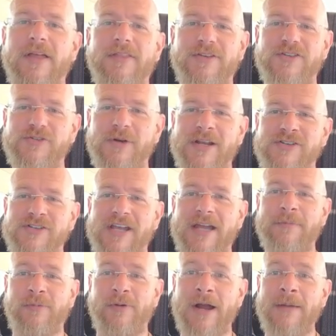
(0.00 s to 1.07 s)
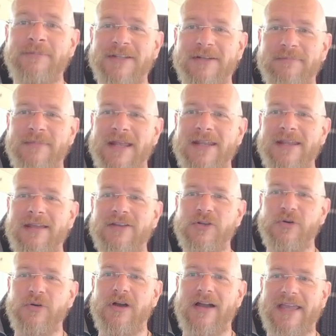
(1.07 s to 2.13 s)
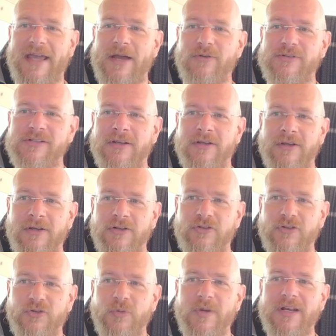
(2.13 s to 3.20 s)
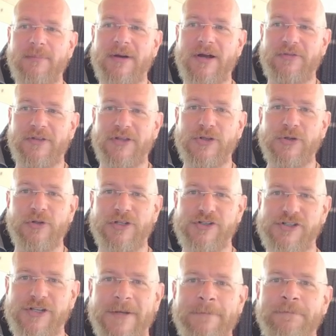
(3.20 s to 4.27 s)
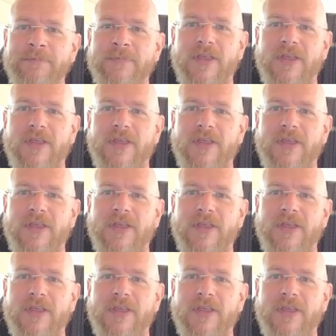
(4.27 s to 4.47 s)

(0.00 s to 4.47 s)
the strange act prompted many u- accounts to tweet about the eulogy.